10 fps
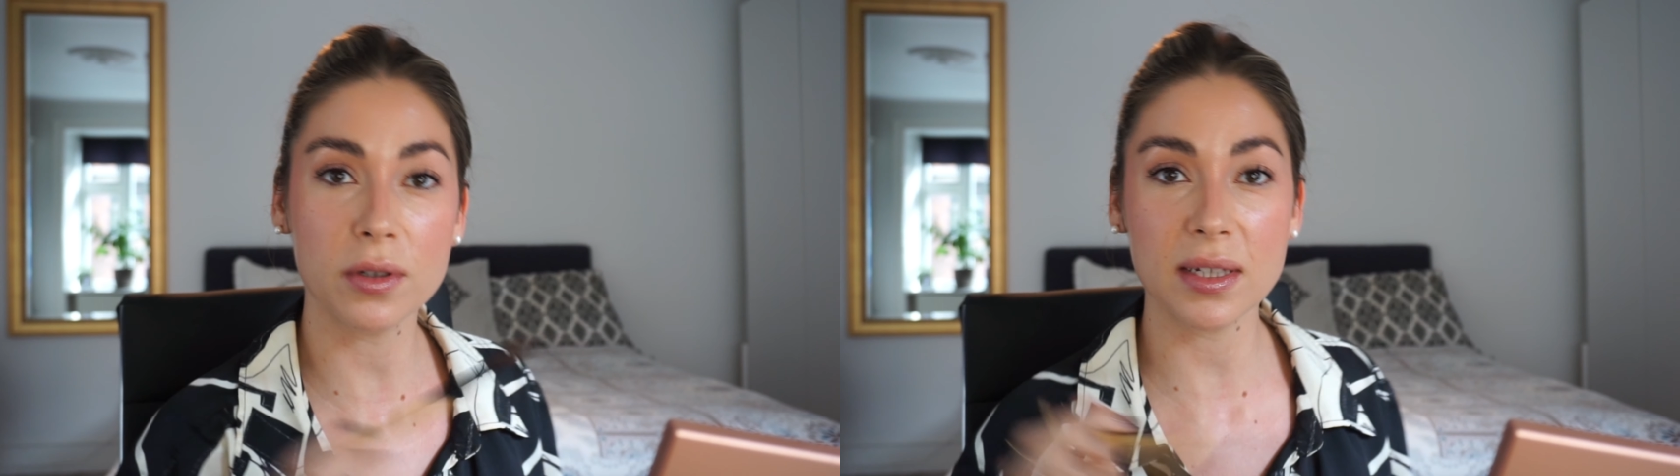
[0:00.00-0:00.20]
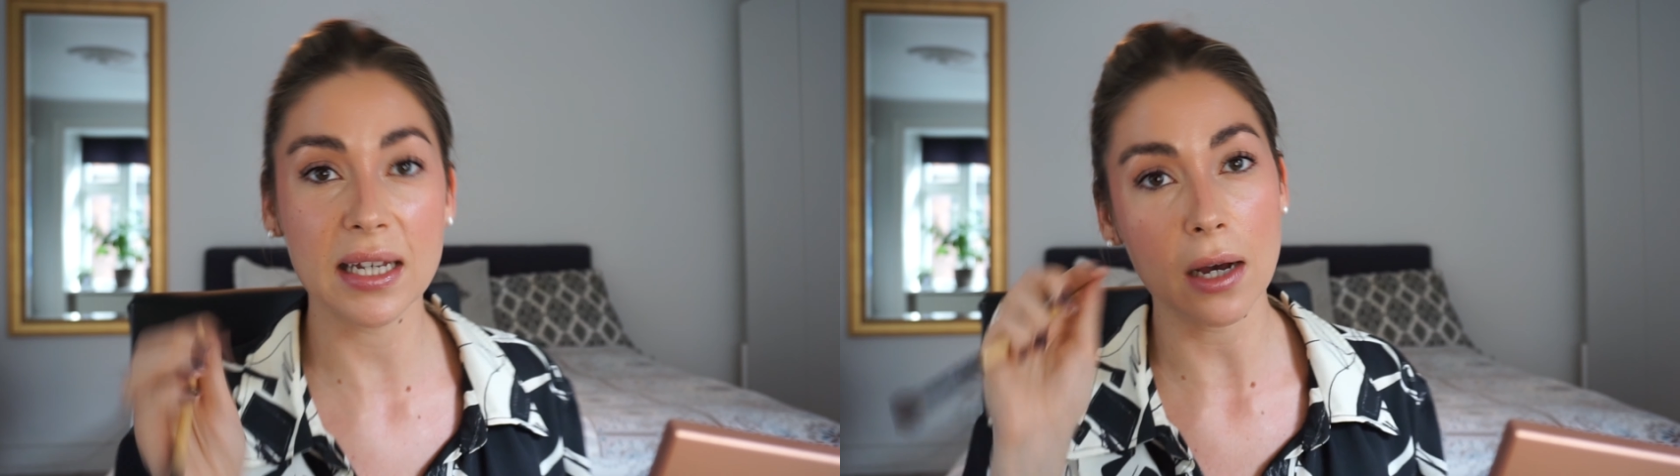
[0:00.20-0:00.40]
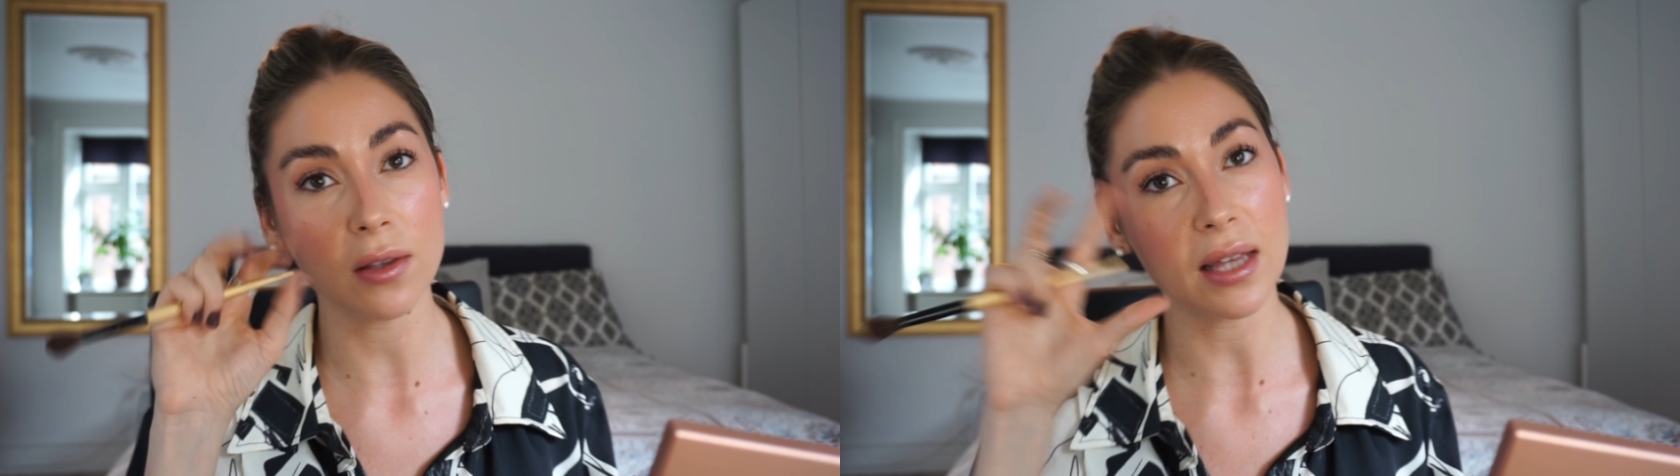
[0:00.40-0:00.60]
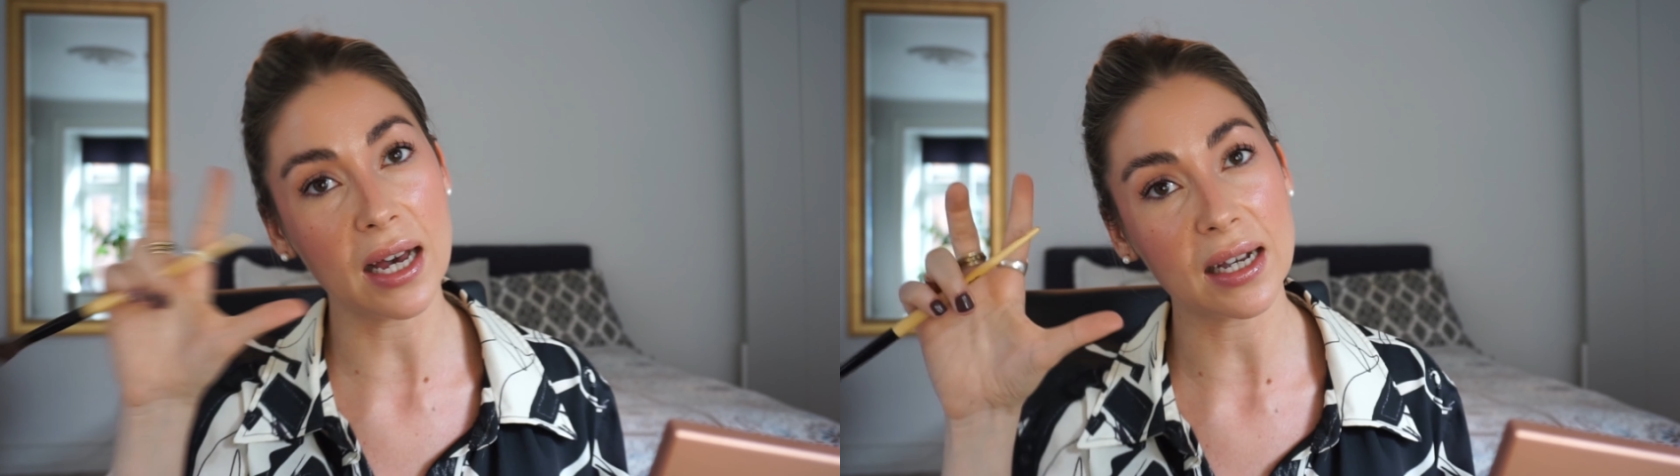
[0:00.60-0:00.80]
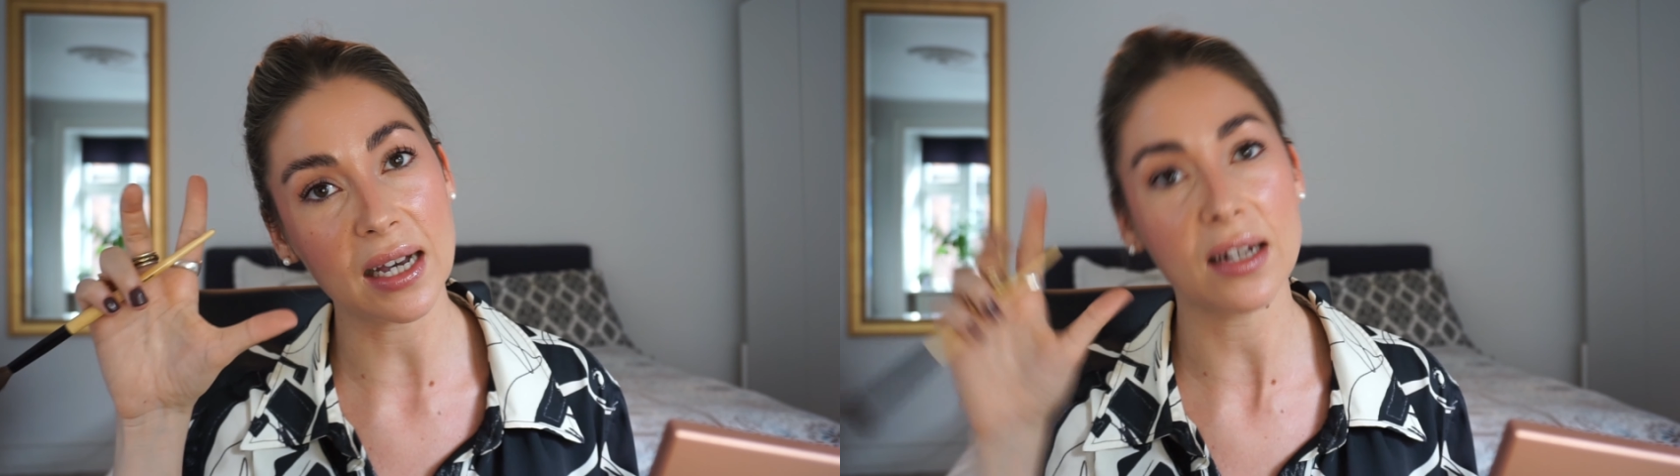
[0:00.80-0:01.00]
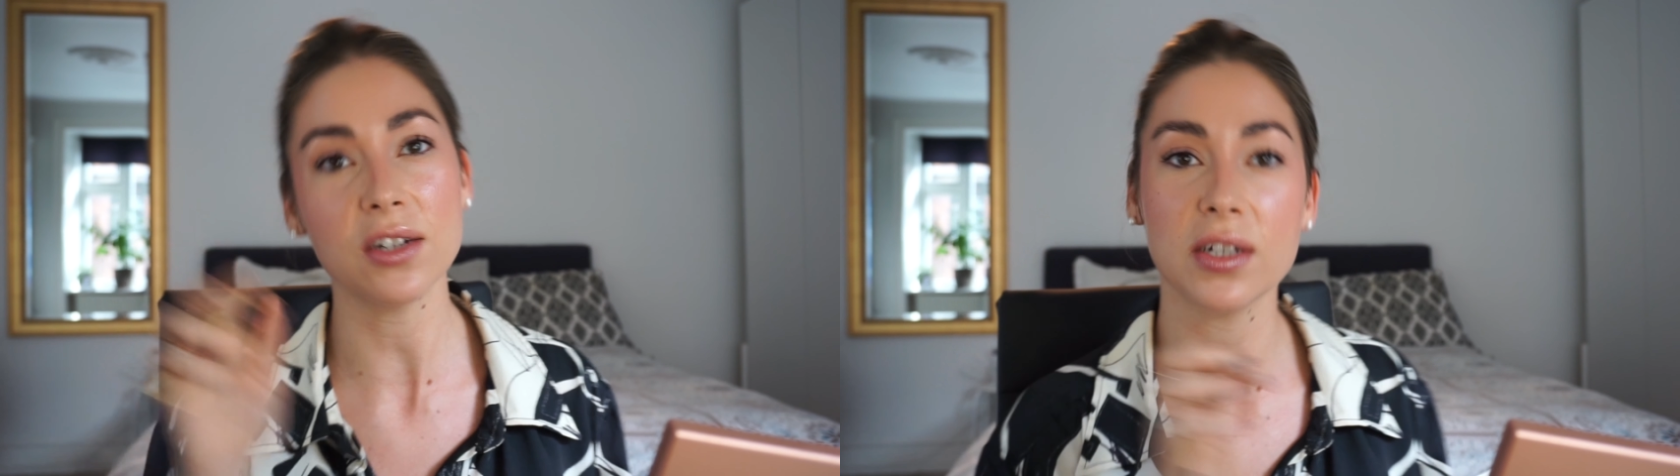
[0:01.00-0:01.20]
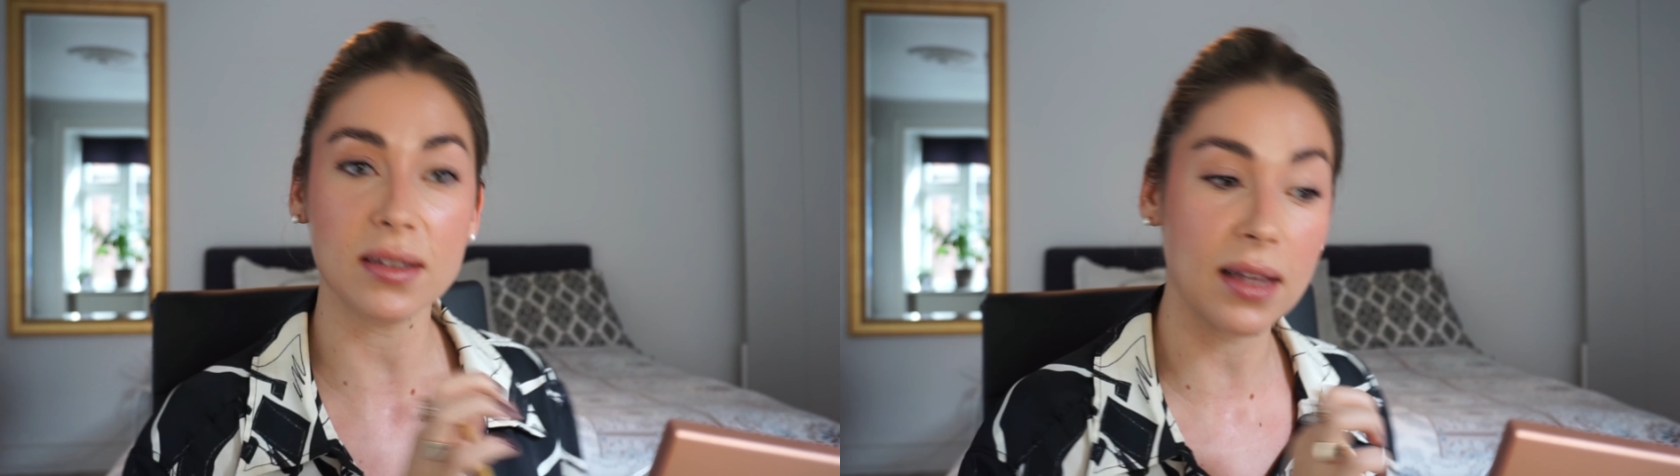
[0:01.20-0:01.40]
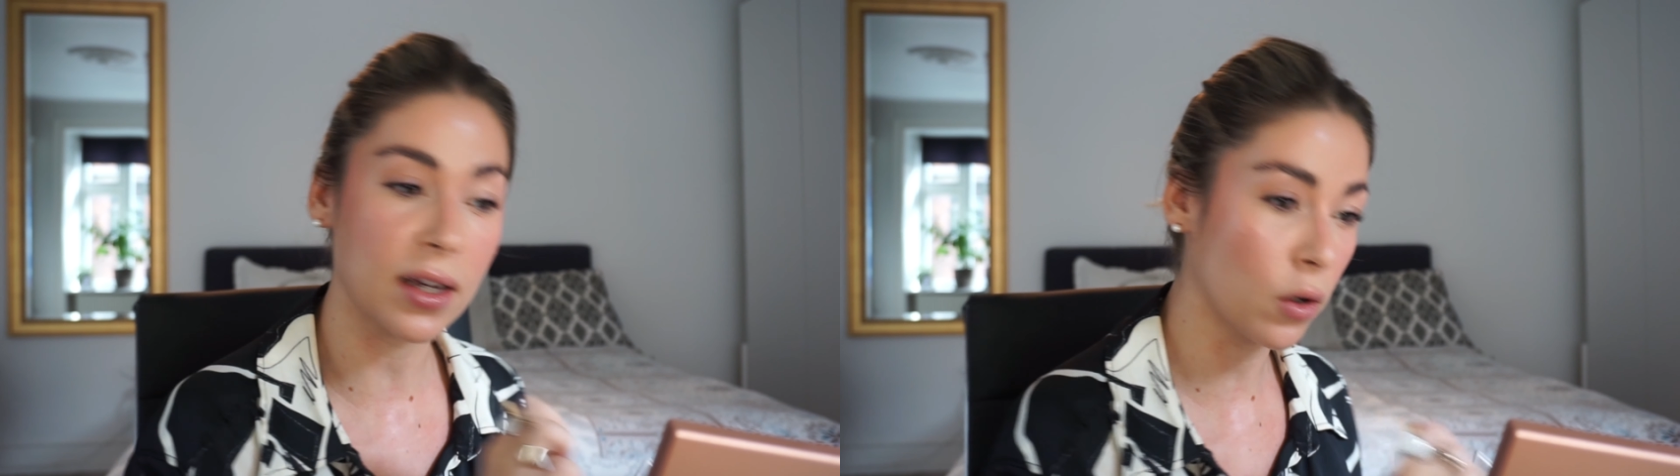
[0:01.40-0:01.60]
You see how that kind of just like